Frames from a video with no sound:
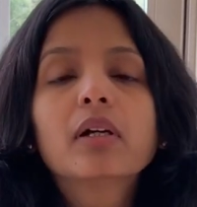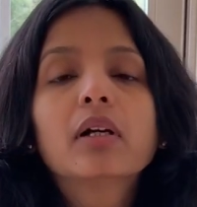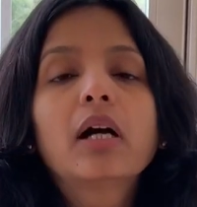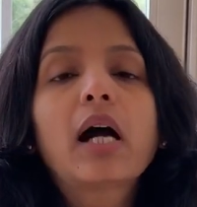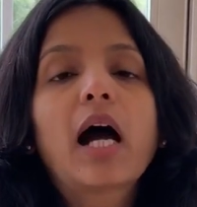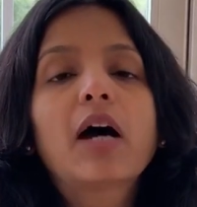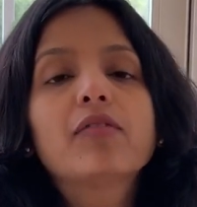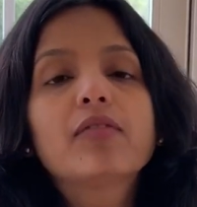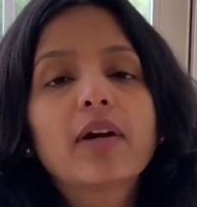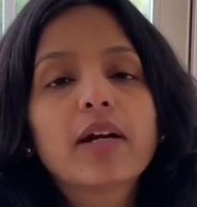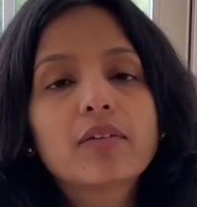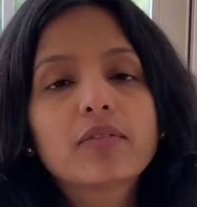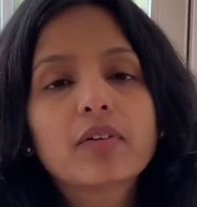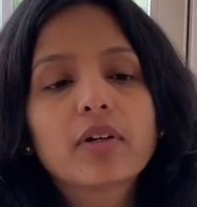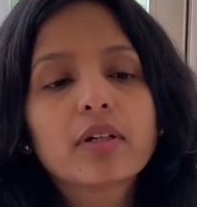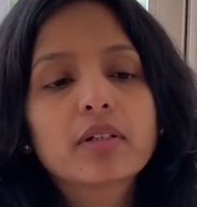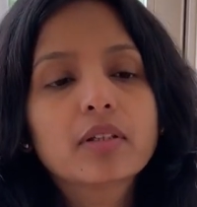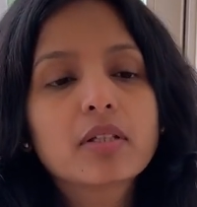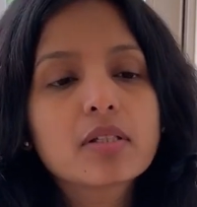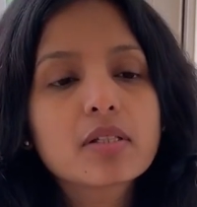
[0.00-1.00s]

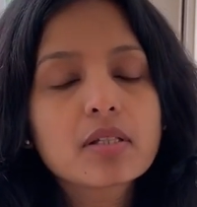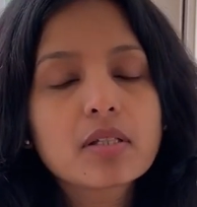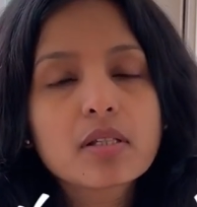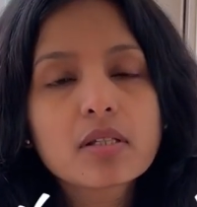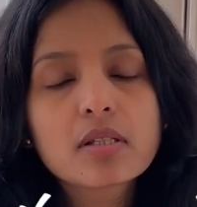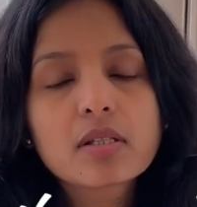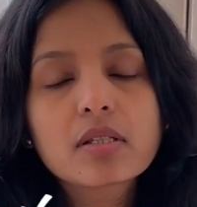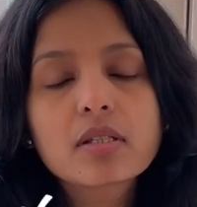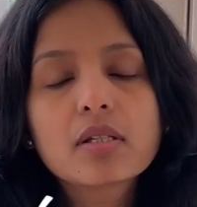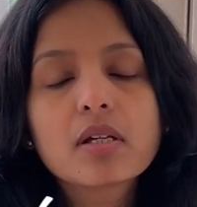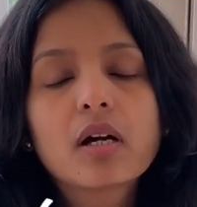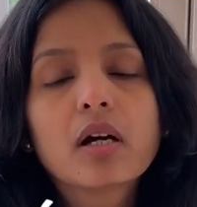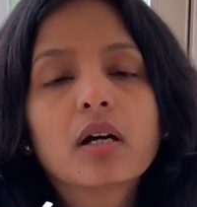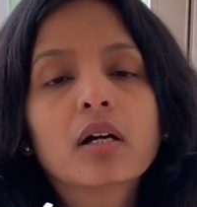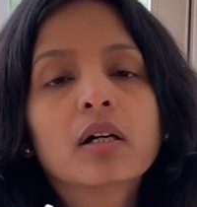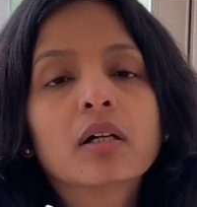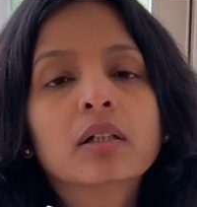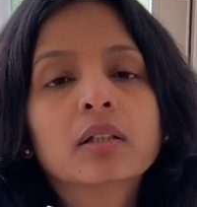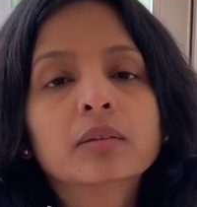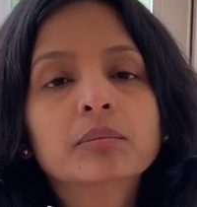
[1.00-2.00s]
However, this is
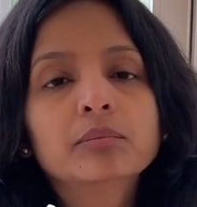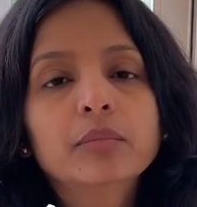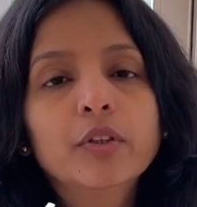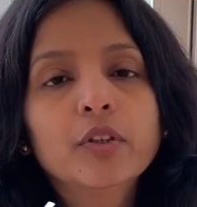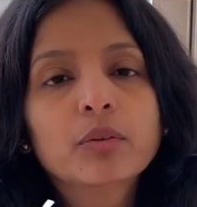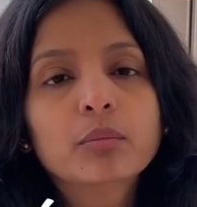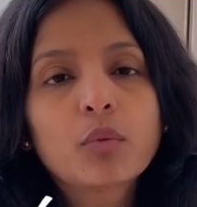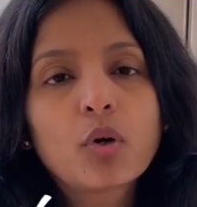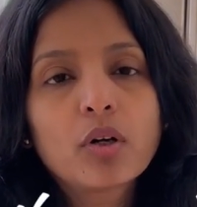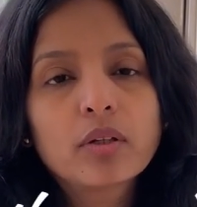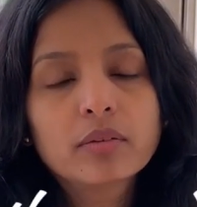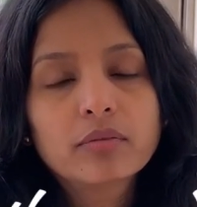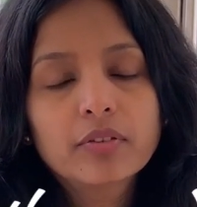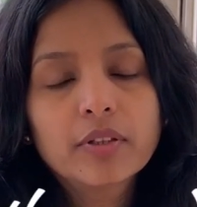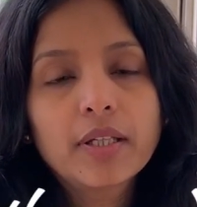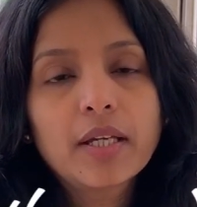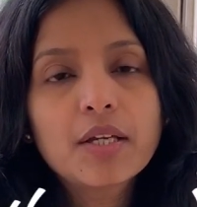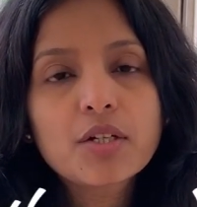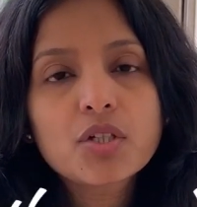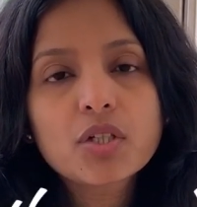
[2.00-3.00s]

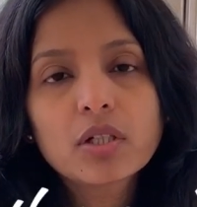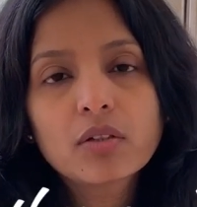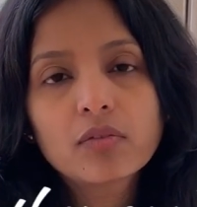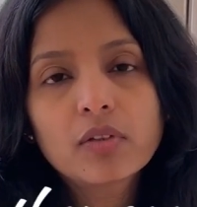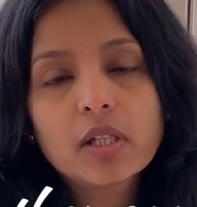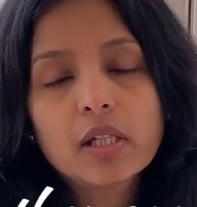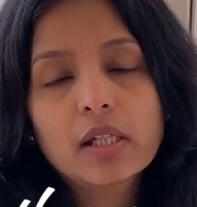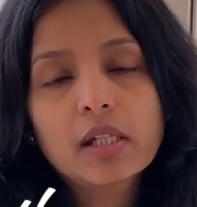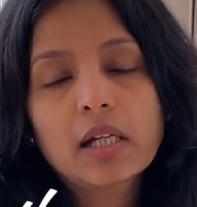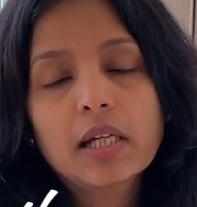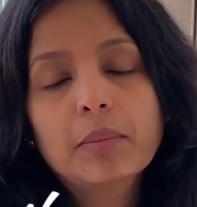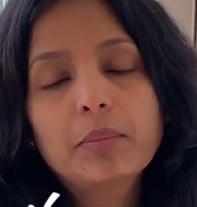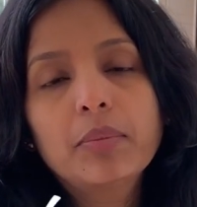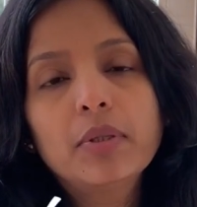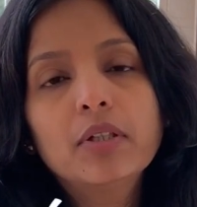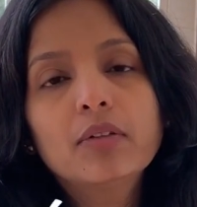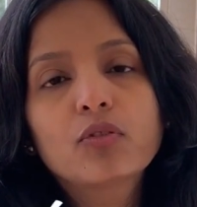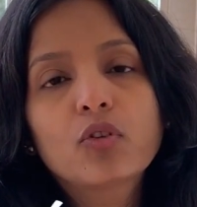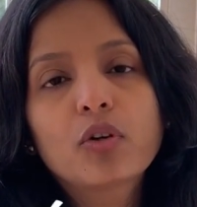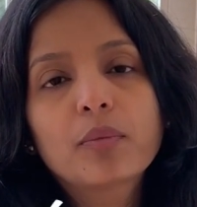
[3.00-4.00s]
modification of the
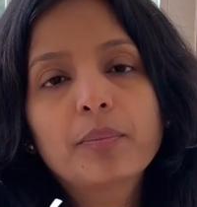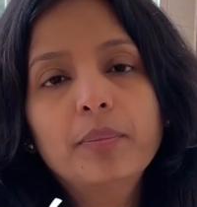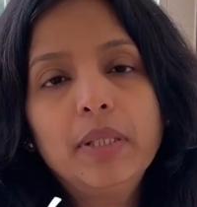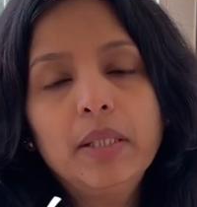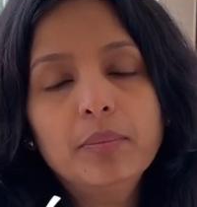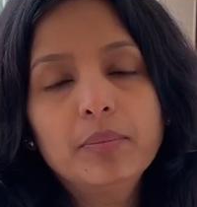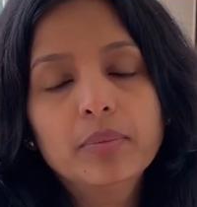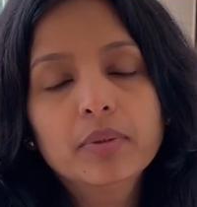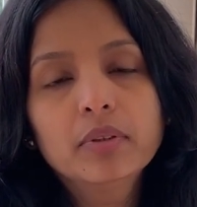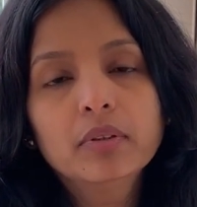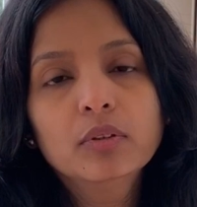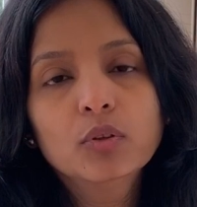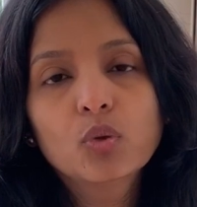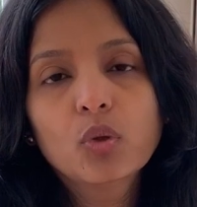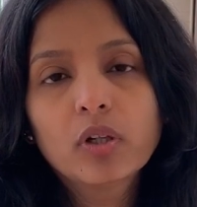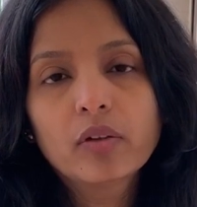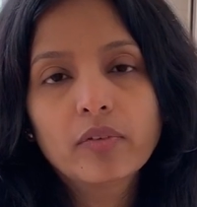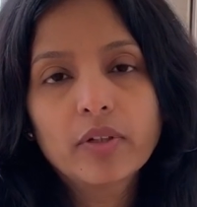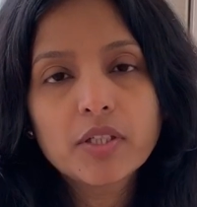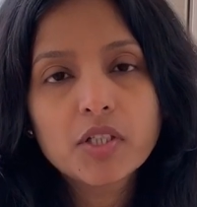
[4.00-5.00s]
AIP for people who
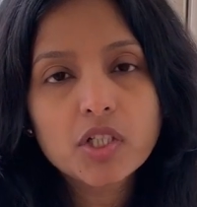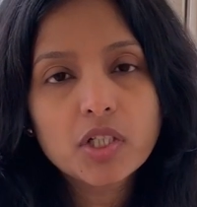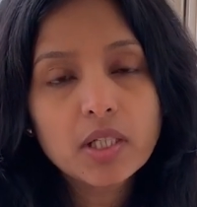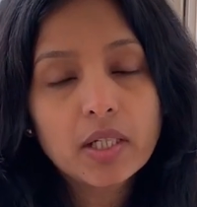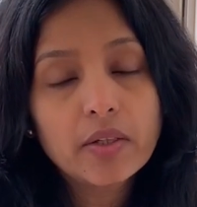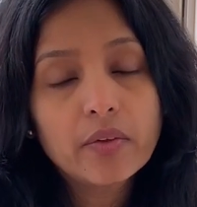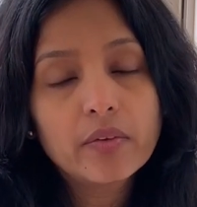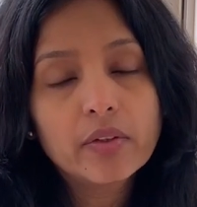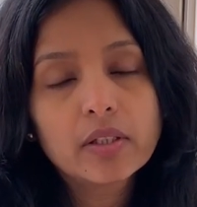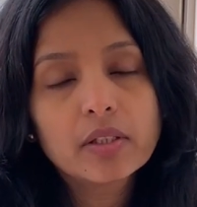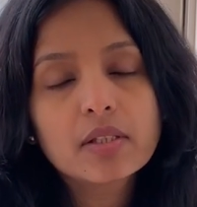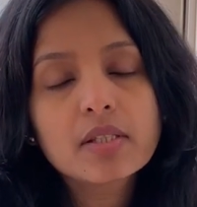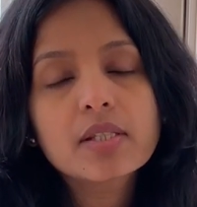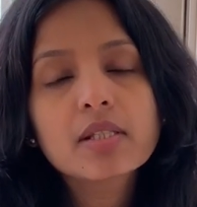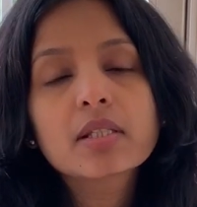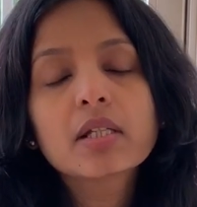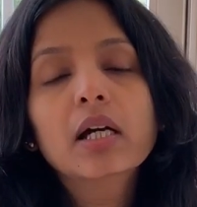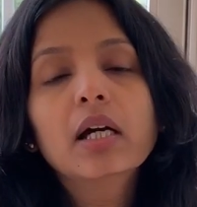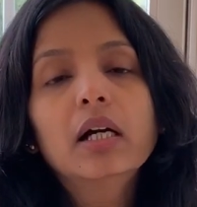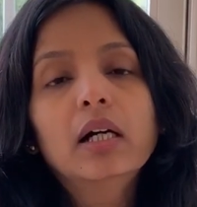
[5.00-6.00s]
are vegetarians,
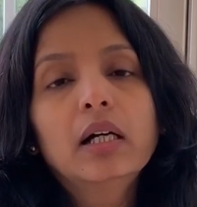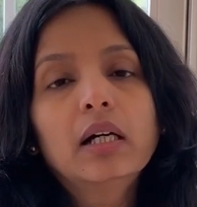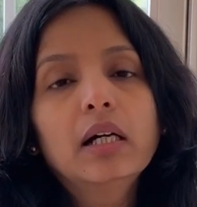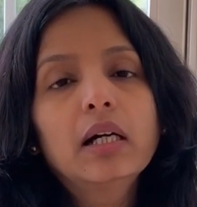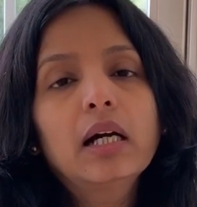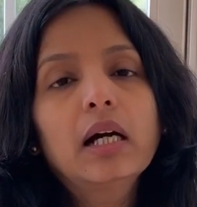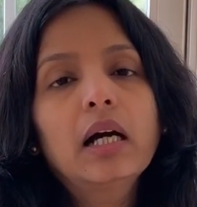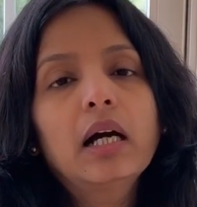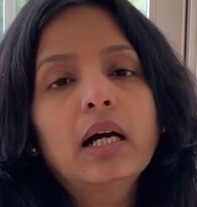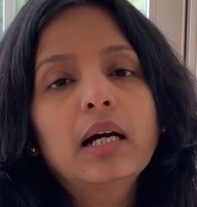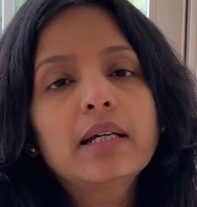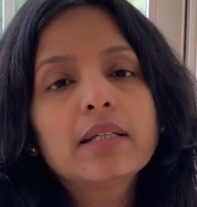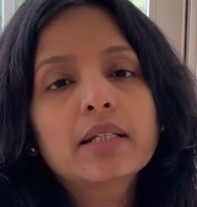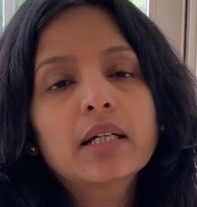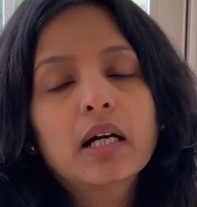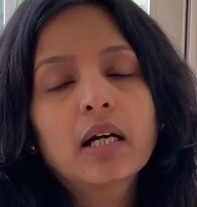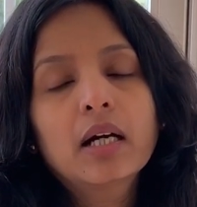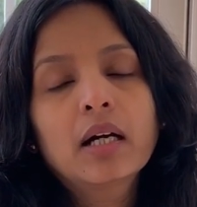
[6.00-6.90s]
and